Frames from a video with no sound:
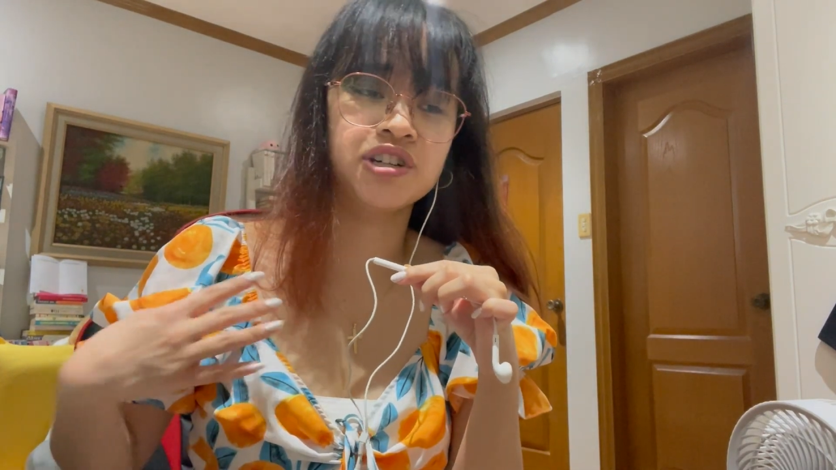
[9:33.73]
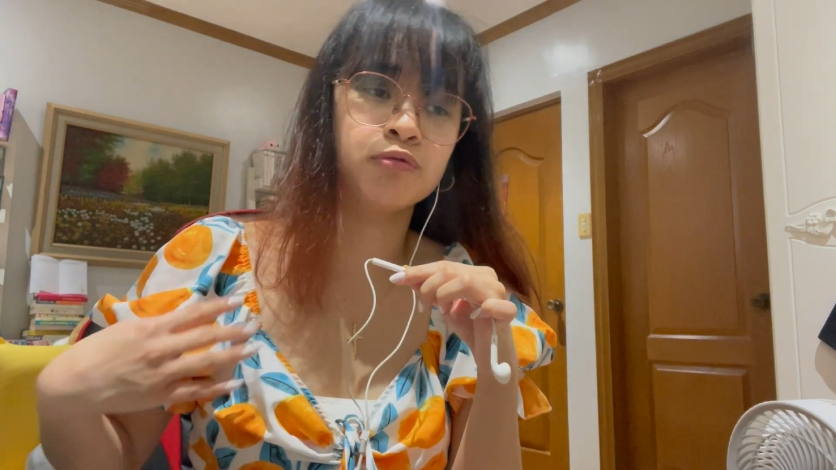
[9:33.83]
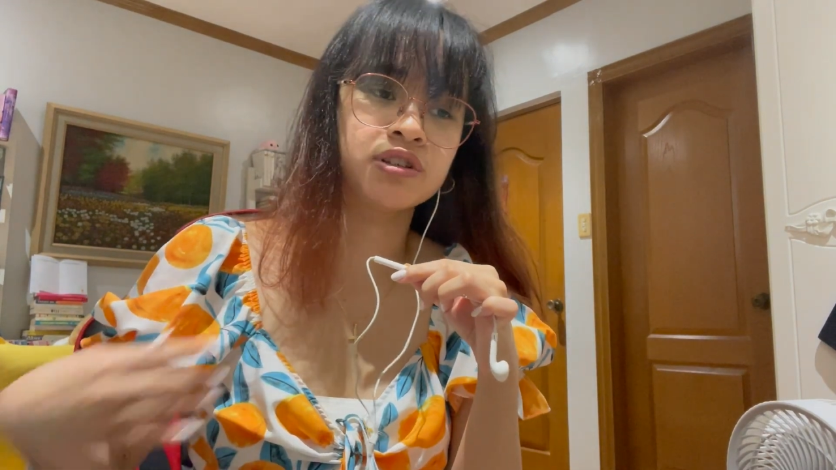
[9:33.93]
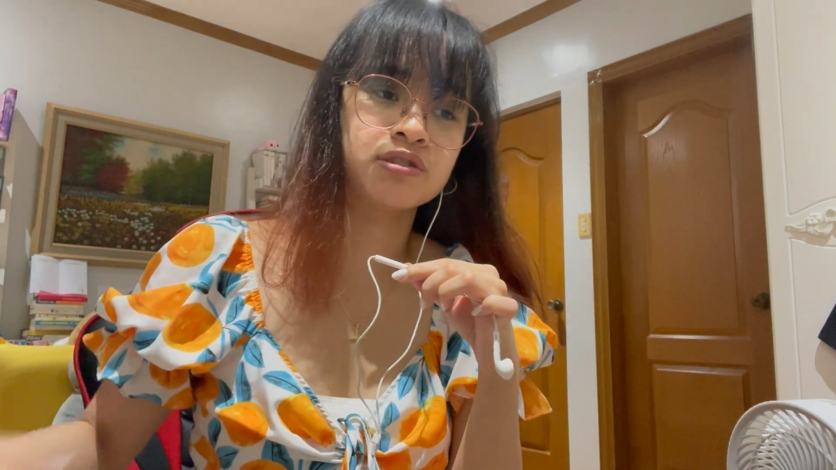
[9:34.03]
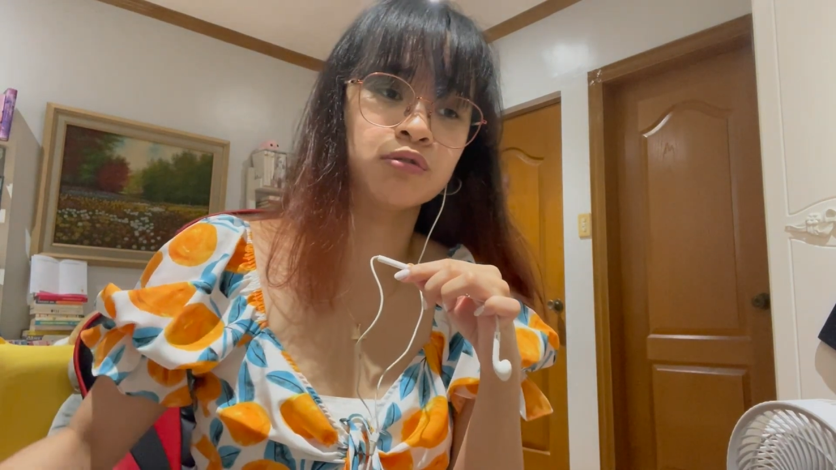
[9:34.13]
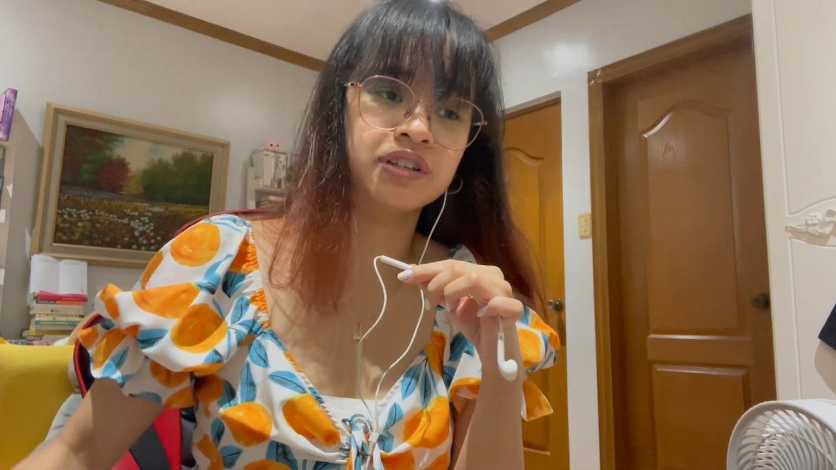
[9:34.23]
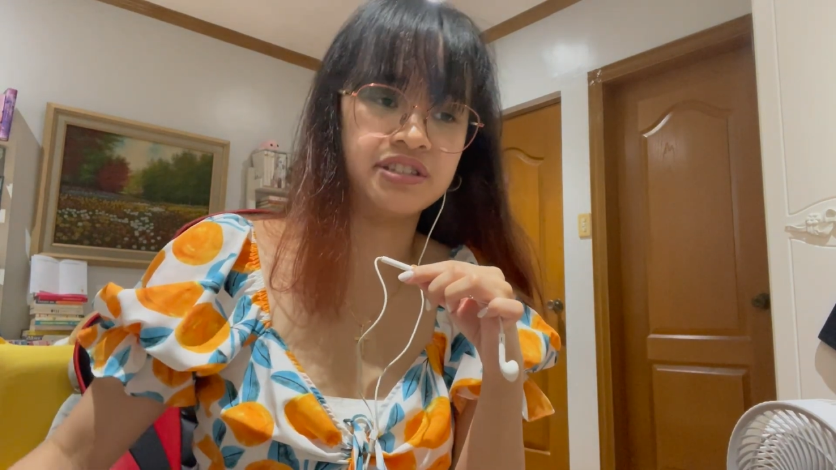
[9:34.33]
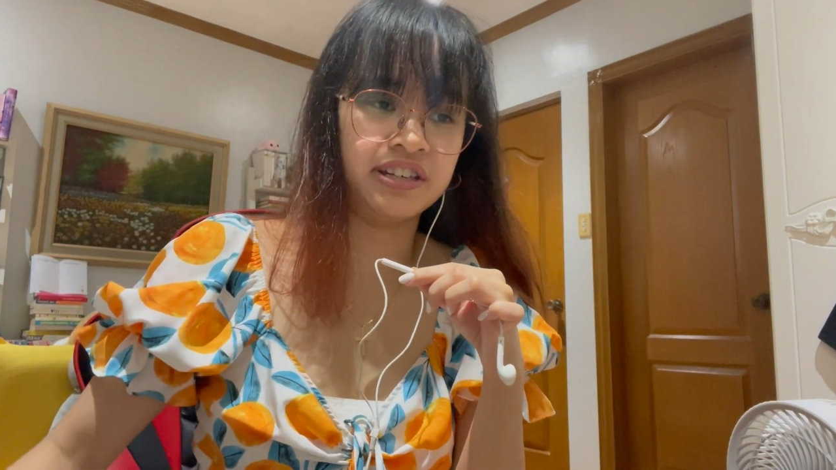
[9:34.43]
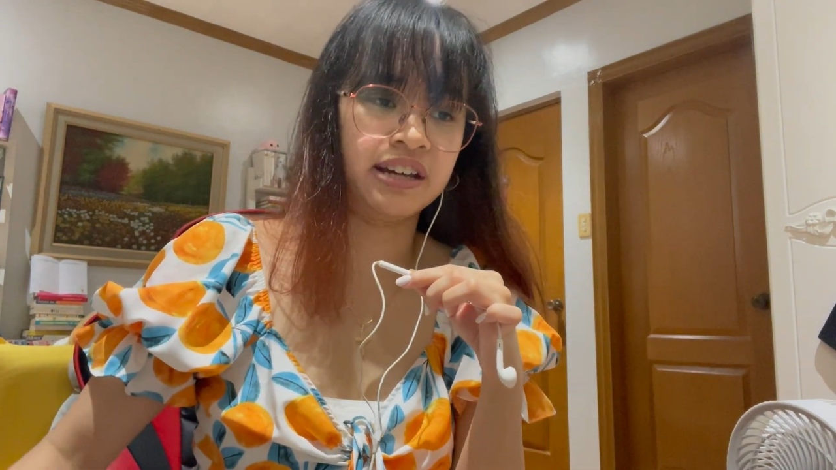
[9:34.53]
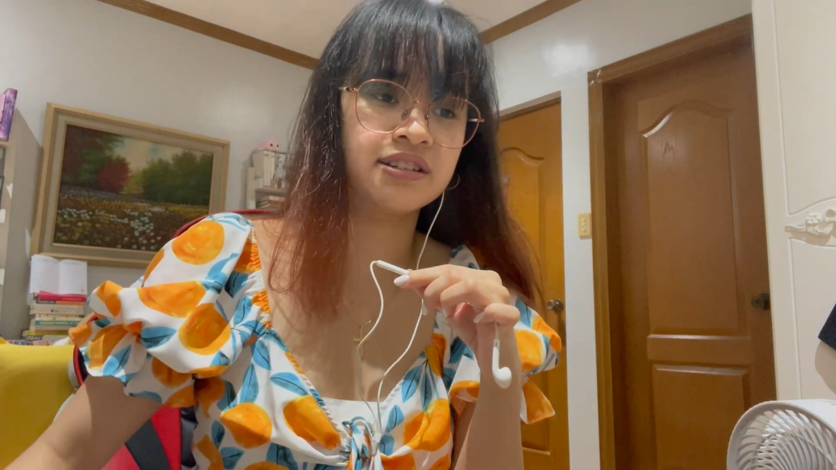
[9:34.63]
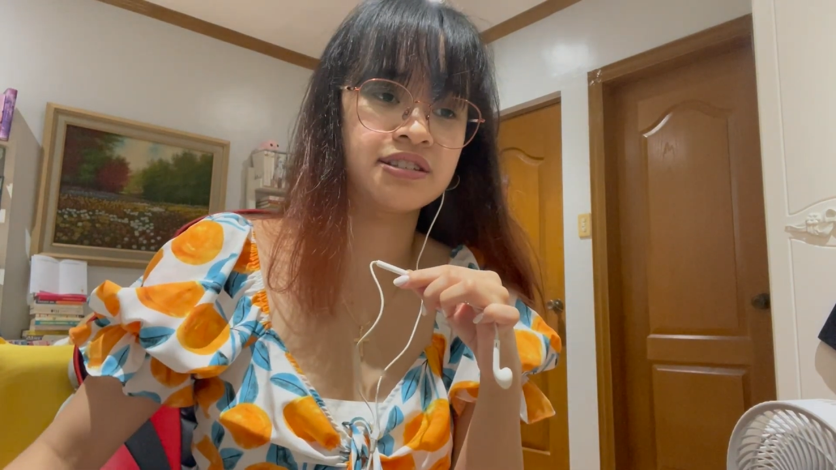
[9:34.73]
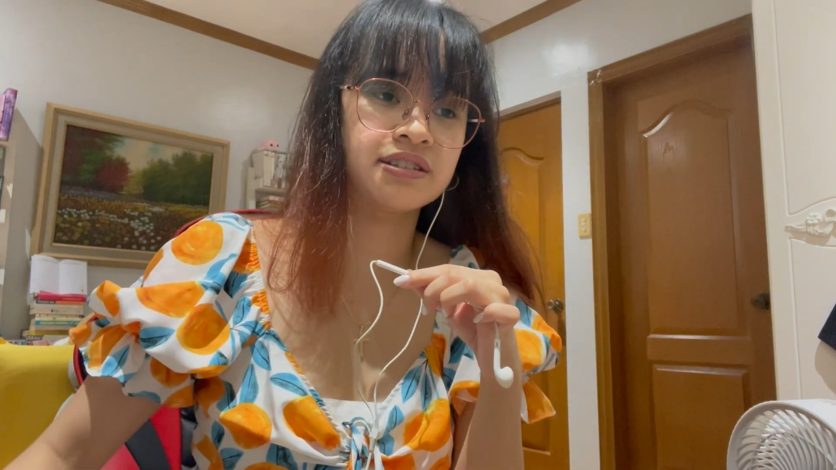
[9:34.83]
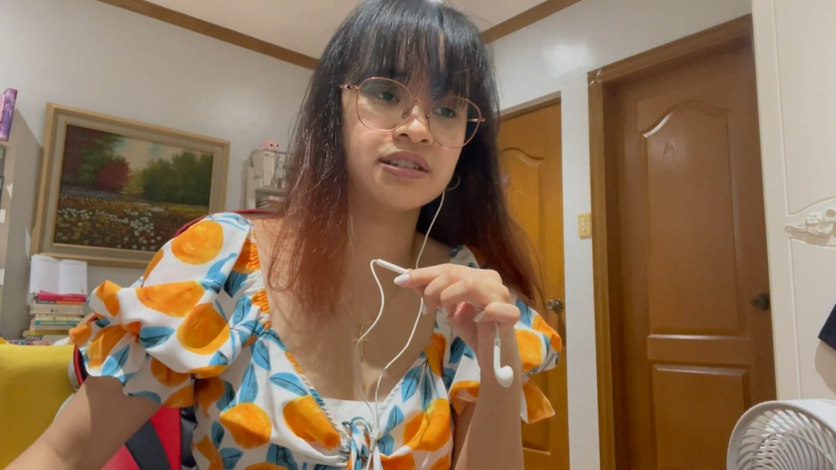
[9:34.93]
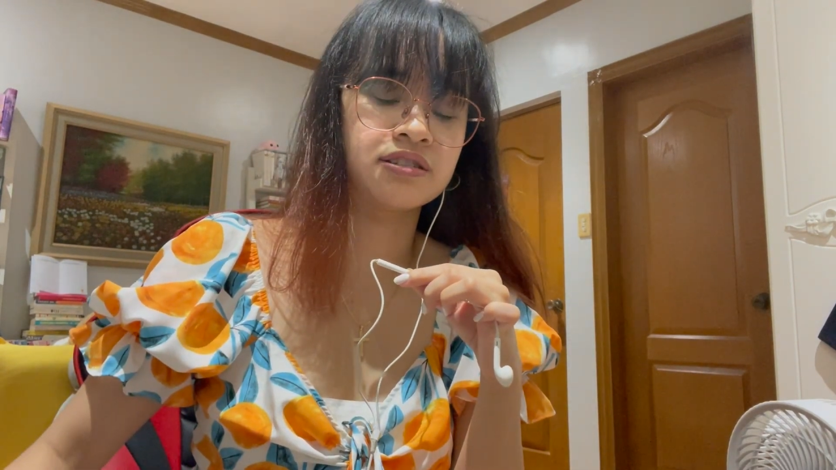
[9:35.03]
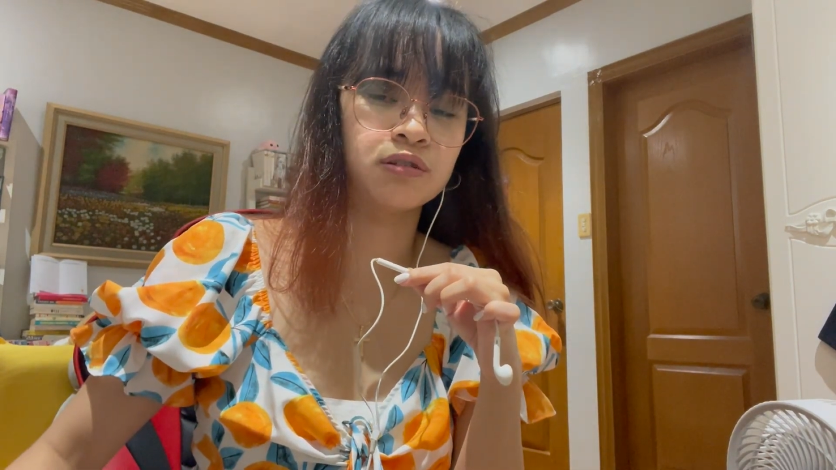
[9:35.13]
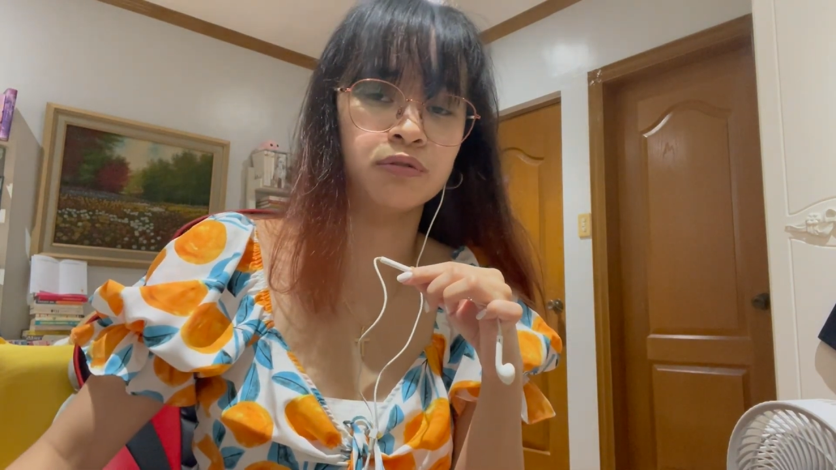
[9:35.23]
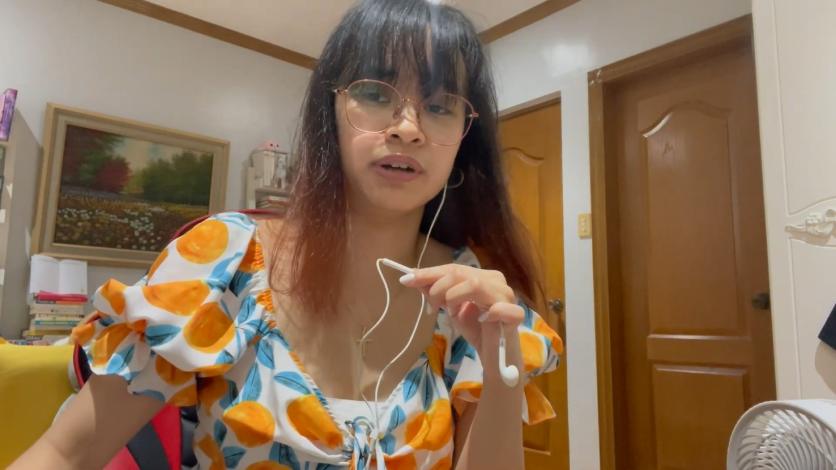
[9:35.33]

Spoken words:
he was only 6, so